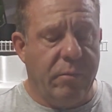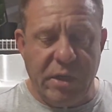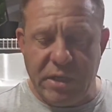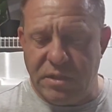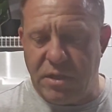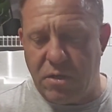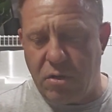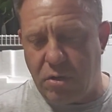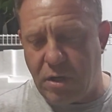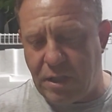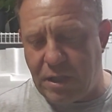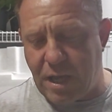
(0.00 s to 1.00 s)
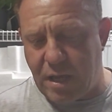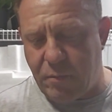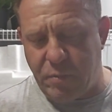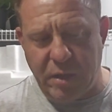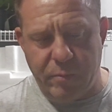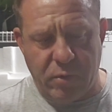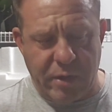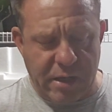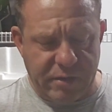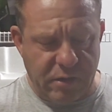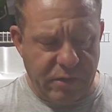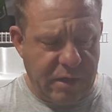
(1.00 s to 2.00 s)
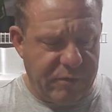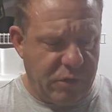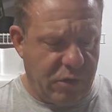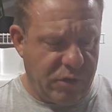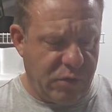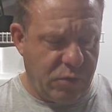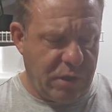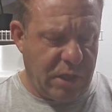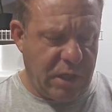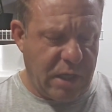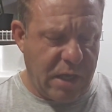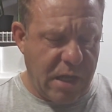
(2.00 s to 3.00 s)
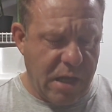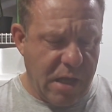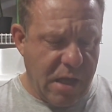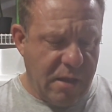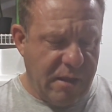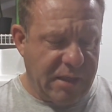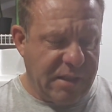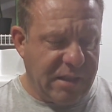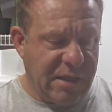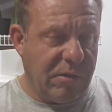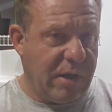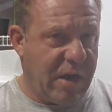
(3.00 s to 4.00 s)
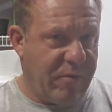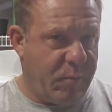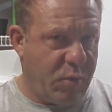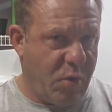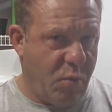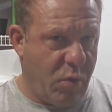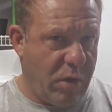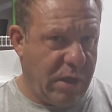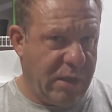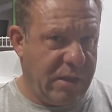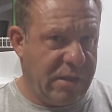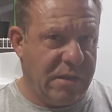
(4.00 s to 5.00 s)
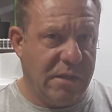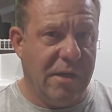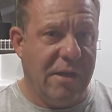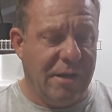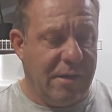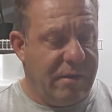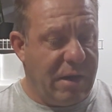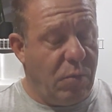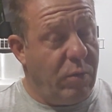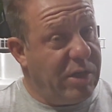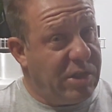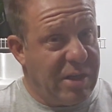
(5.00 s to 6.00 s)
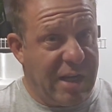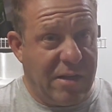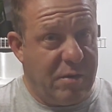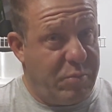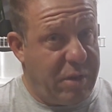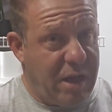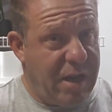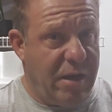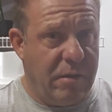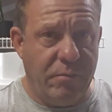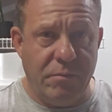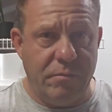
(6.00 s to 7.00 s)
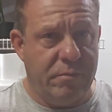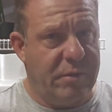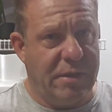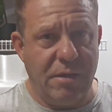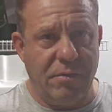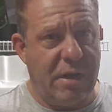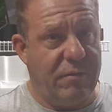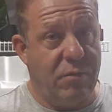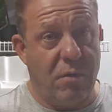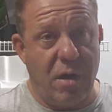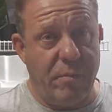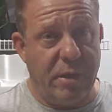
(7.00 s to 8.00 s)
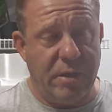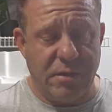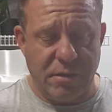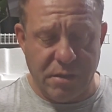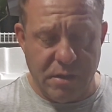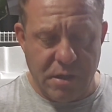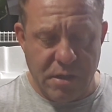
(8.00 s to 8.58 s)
Because there are a lot of people out there that I've talked to online that still have Pro Ones that wish they could play them, but they don't have grommets.